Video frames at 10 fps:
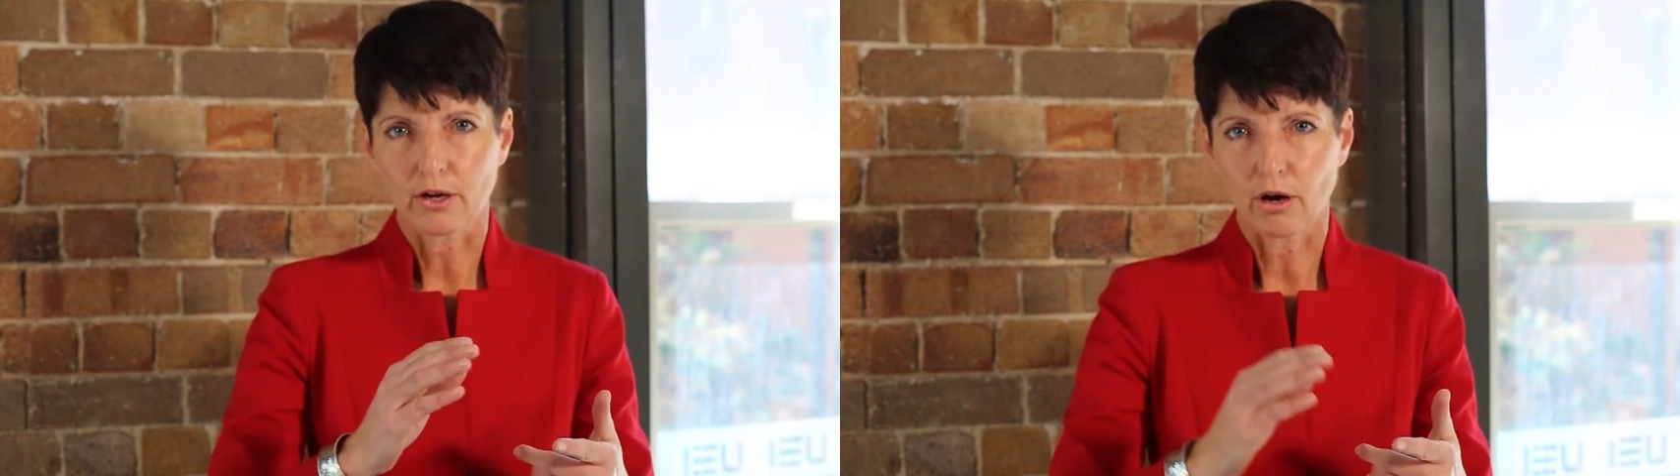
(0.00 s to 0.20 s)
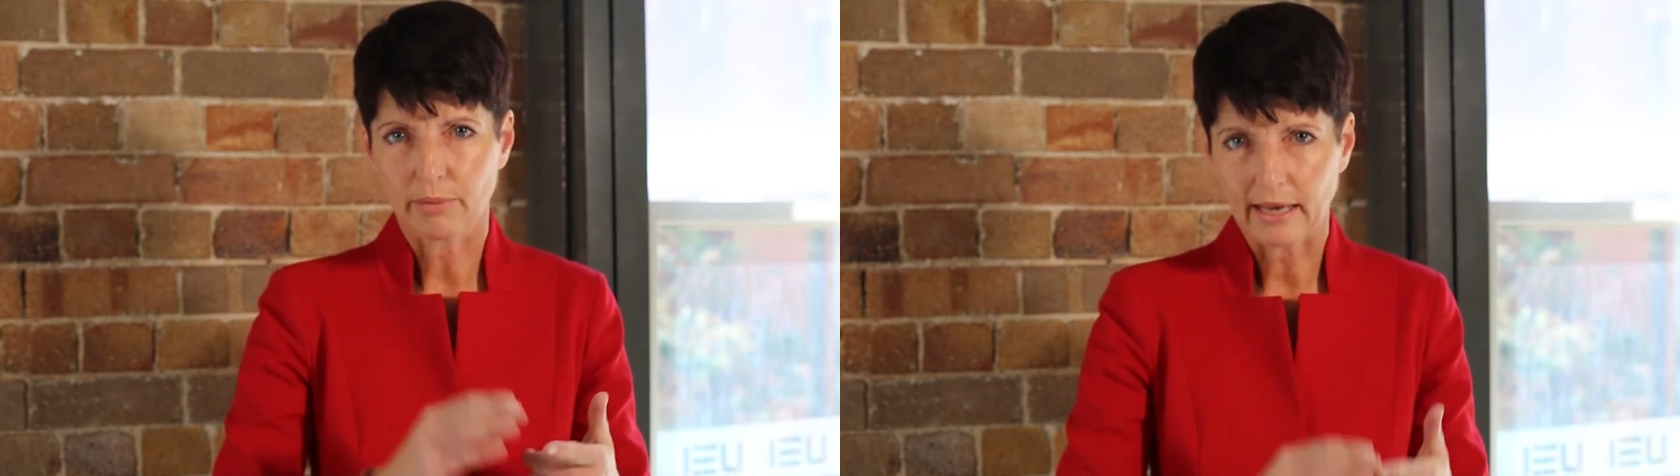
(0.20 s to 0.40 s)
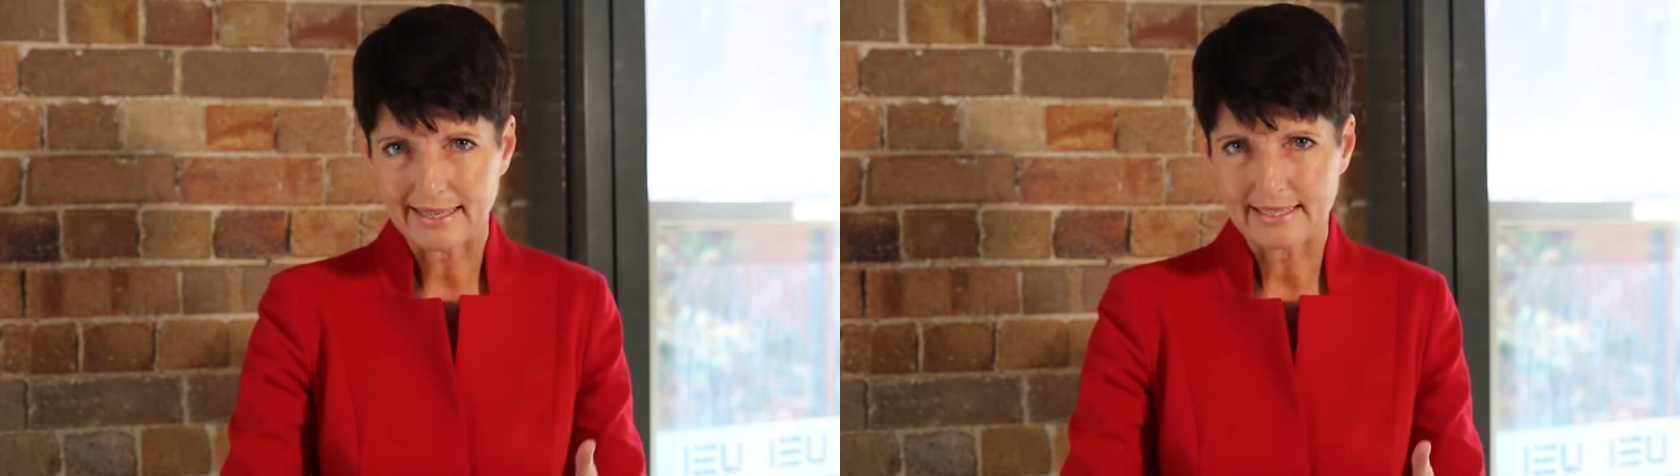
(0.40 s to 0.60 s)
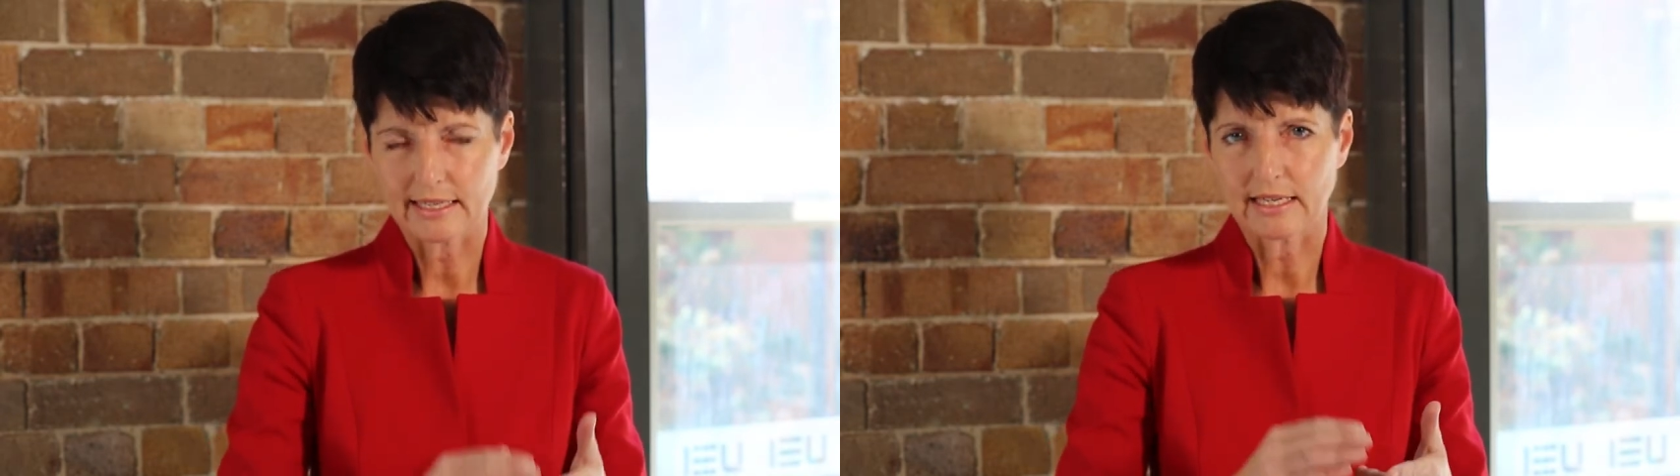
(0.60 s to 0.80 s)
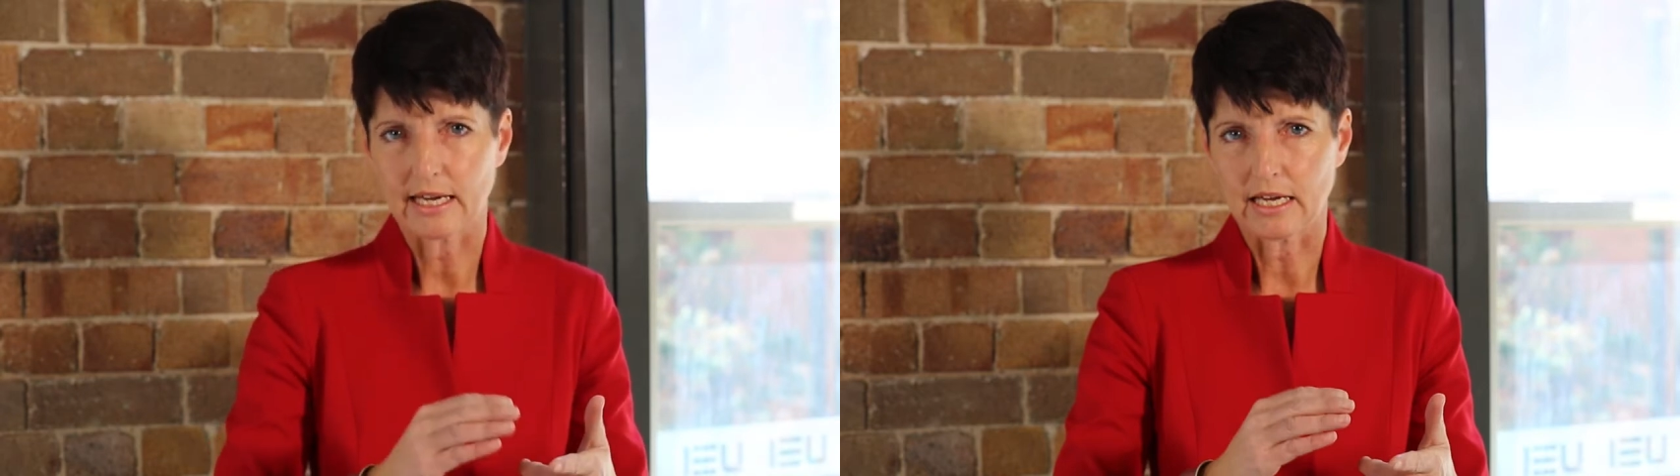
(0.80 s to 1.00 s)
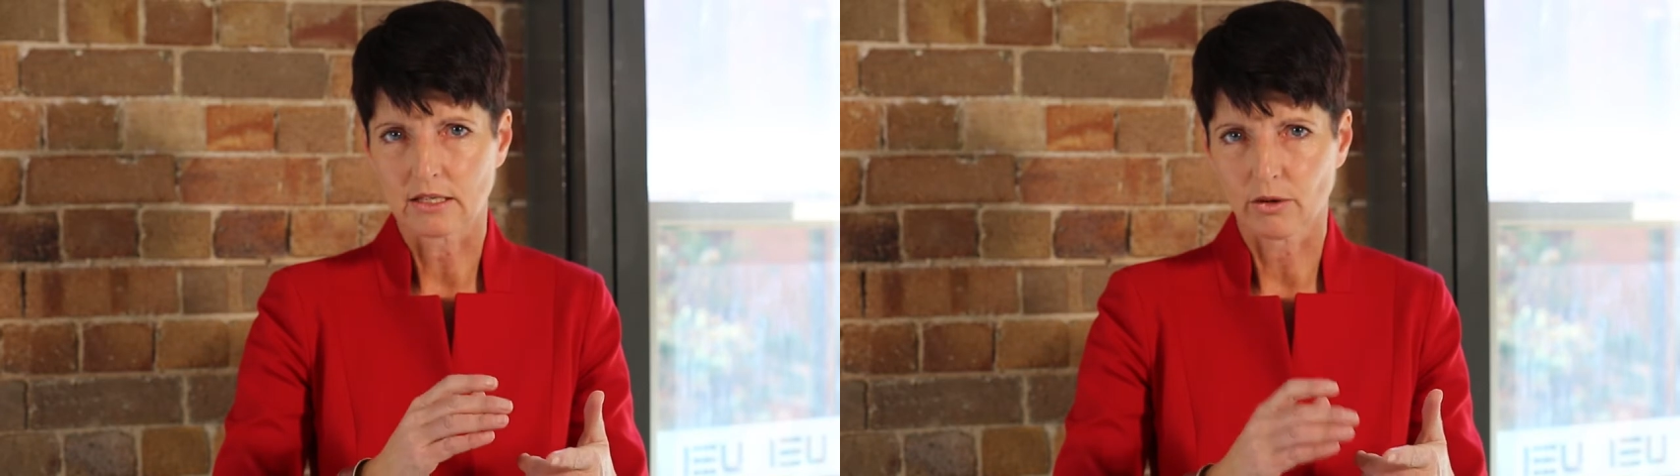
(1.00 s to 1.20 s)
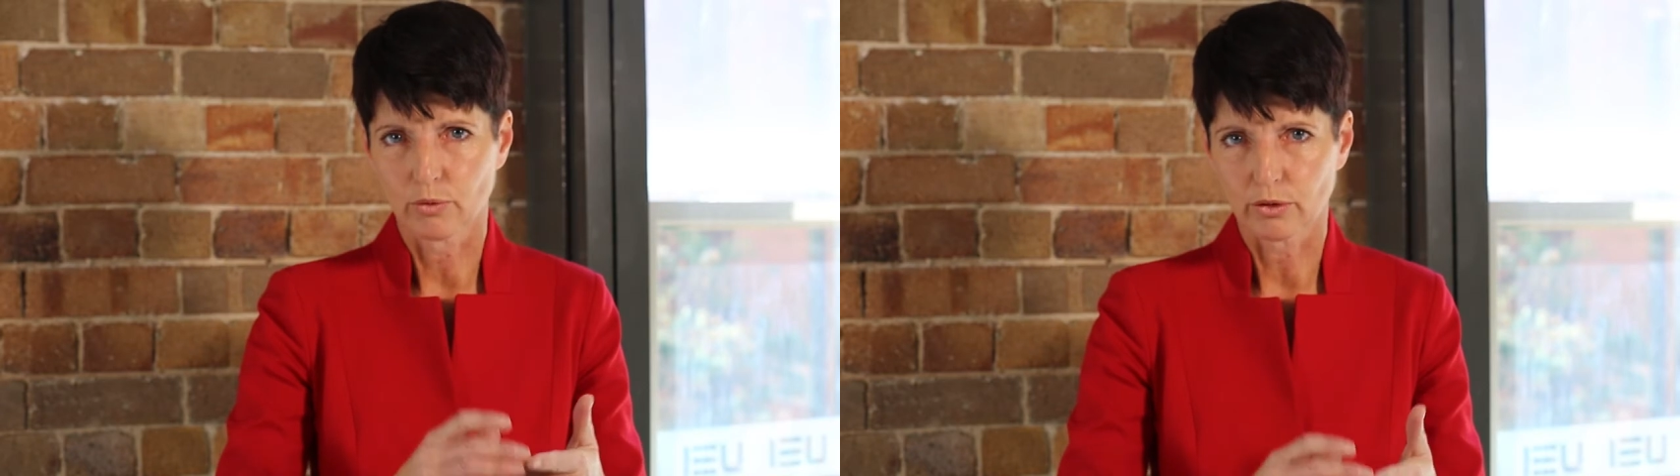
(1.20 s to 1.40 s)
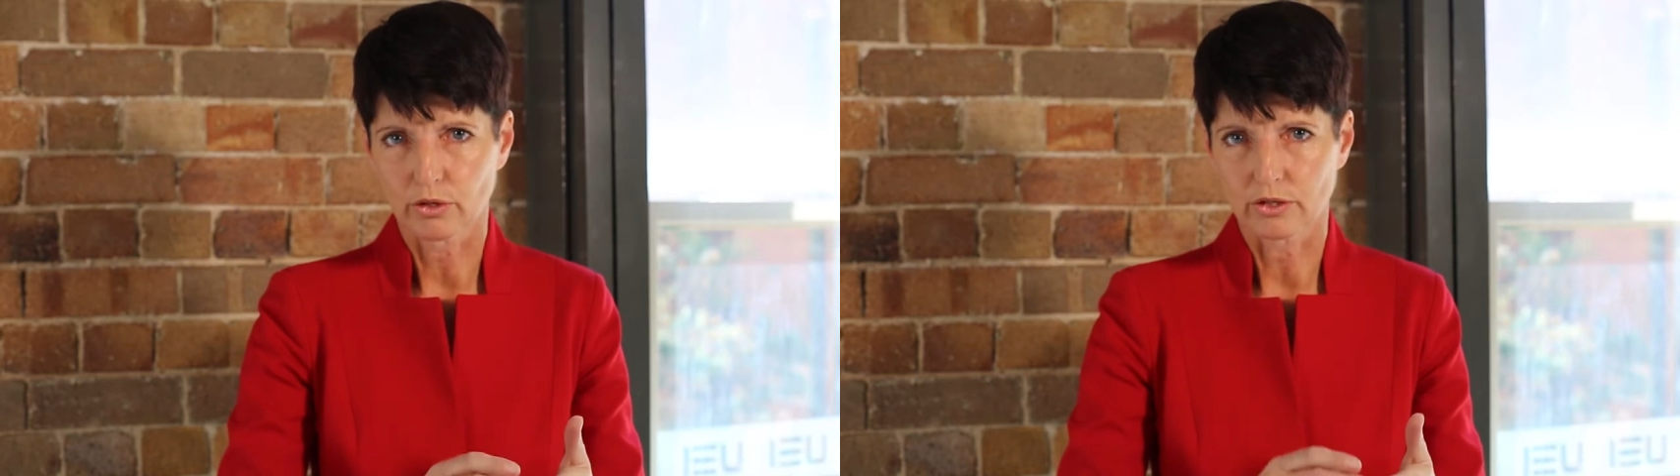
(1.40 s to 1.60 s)
complexity is a
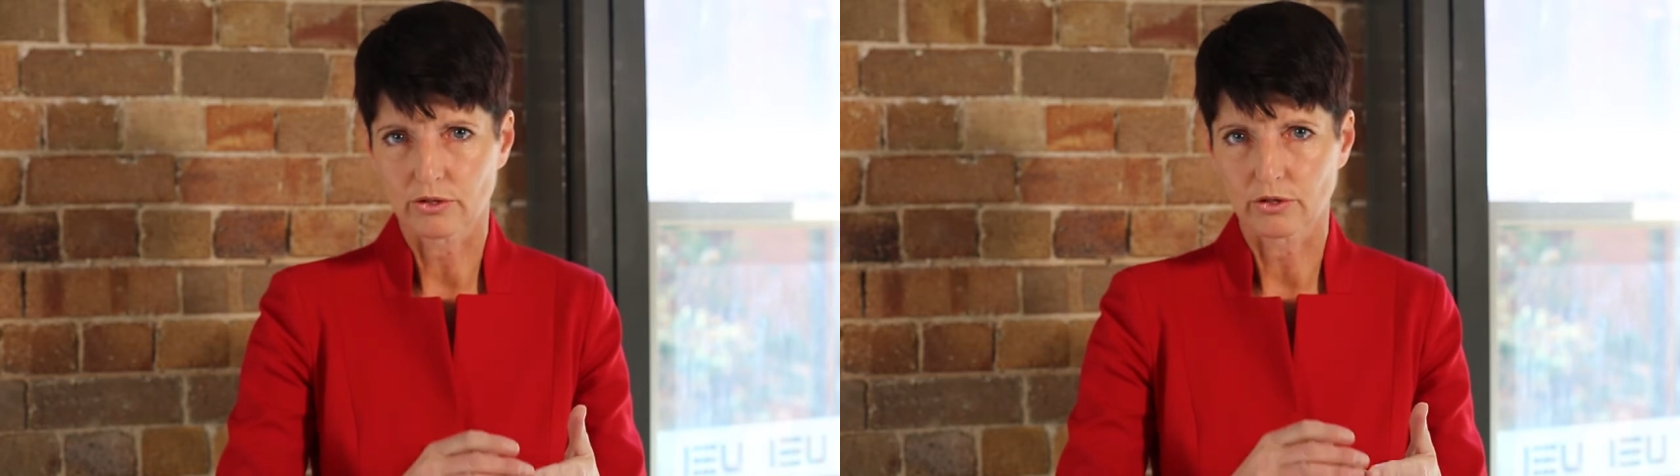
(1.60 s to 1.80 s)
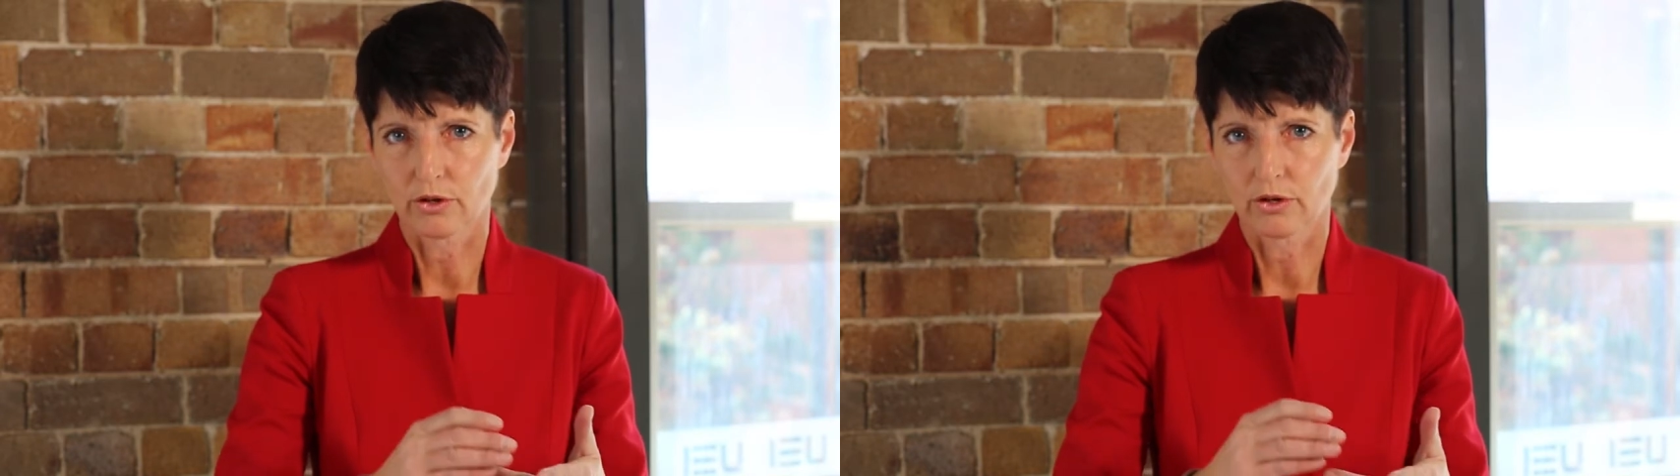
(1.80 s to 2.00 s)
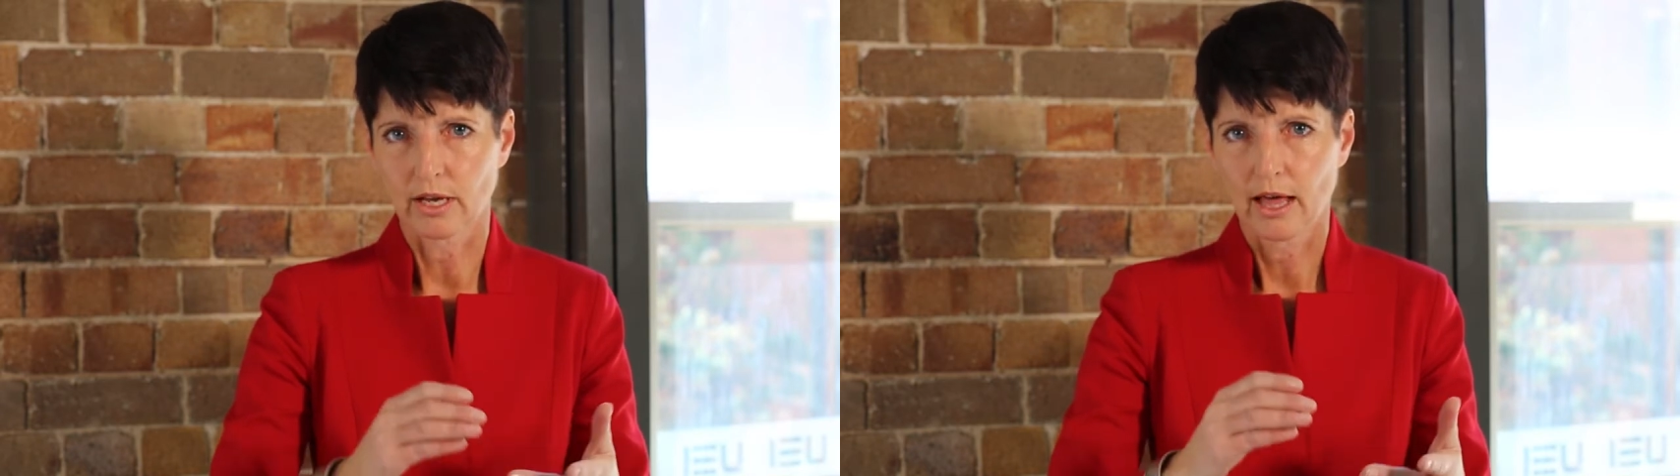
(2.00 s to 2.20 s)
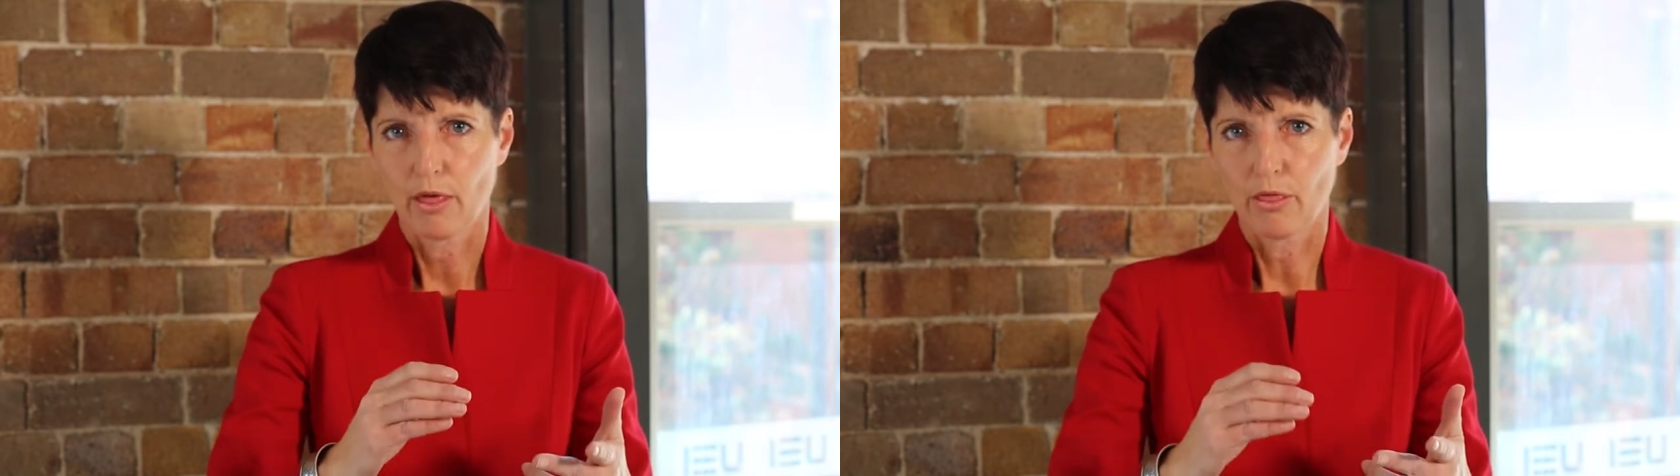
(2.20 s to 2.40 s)
real concern.